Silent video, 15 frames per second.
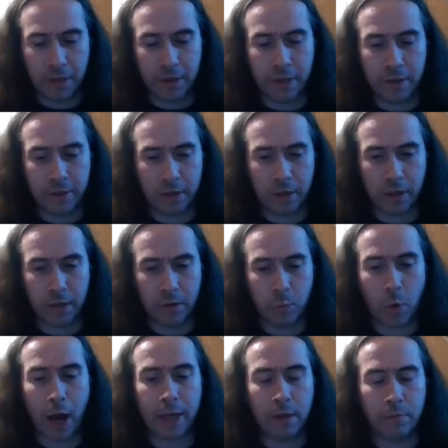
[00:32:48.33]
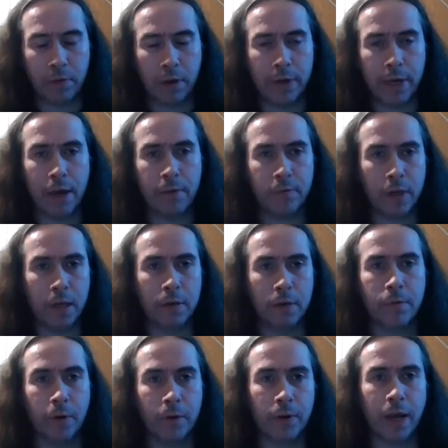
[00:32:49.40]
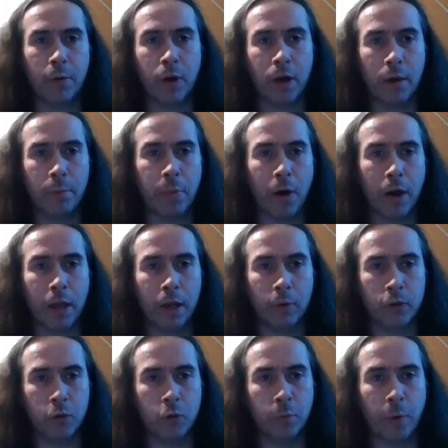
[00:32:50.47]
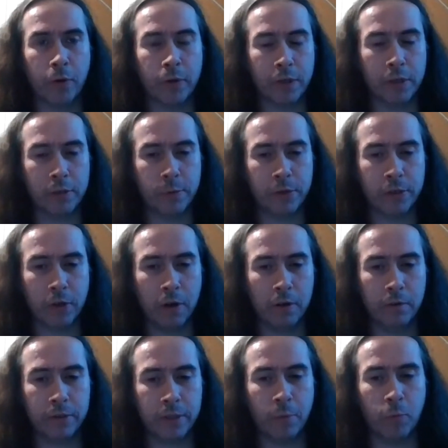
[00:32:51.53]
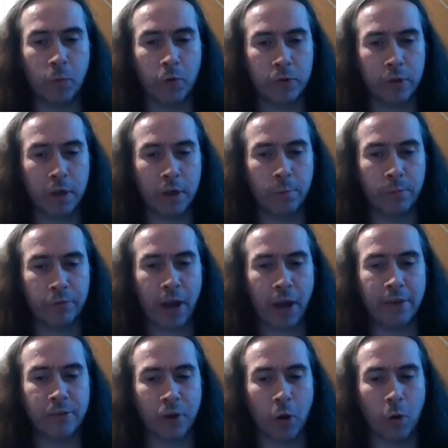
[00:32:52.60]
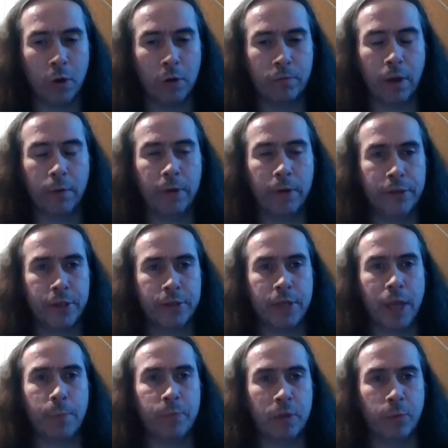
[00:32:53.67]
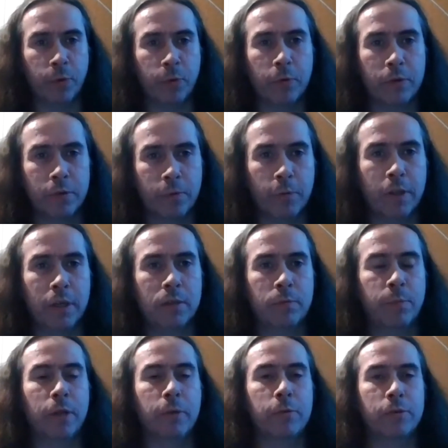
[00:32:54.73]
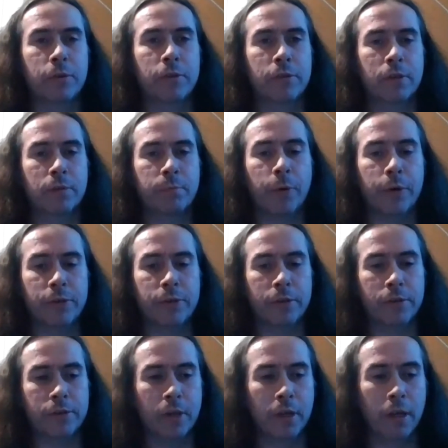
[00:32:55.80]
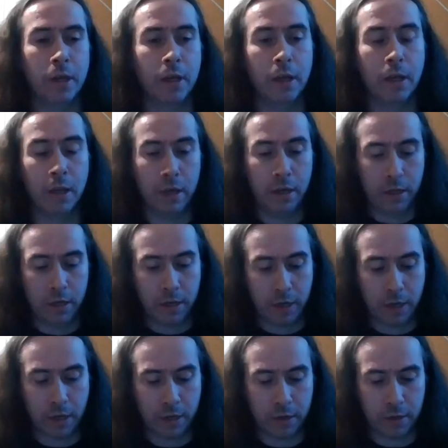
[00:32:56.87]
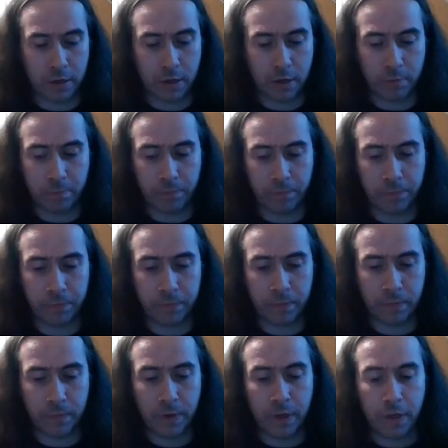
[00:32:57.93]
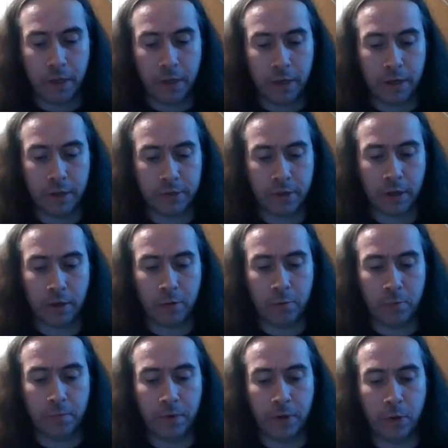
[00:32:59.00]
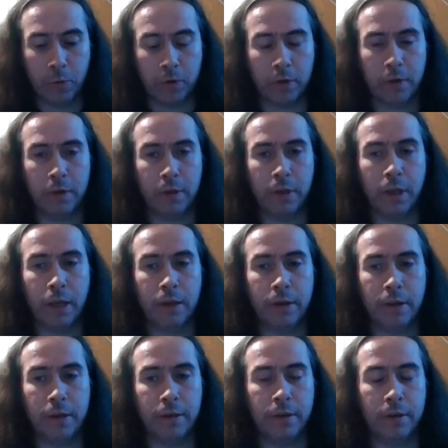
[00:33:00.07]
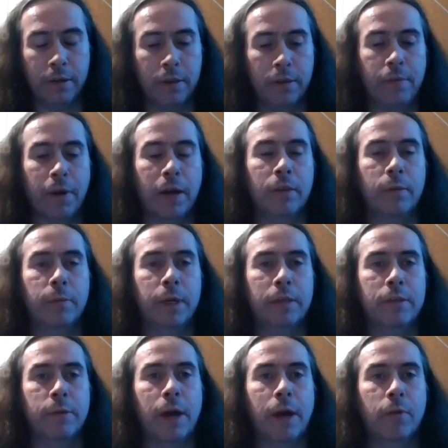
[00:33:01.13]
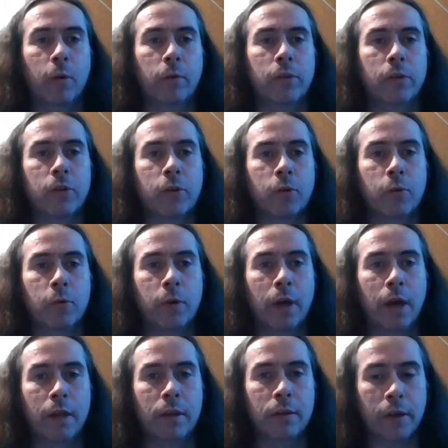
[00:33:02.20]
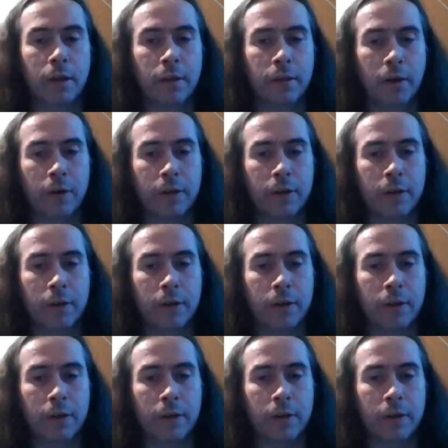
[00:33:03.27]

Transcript: it's going to weigh very heavy on our biological bodies, which are somewhat fragile and very susceptible to all these pollutions and poisons. And so, in order to, and the fact that we still have a lot to do, and the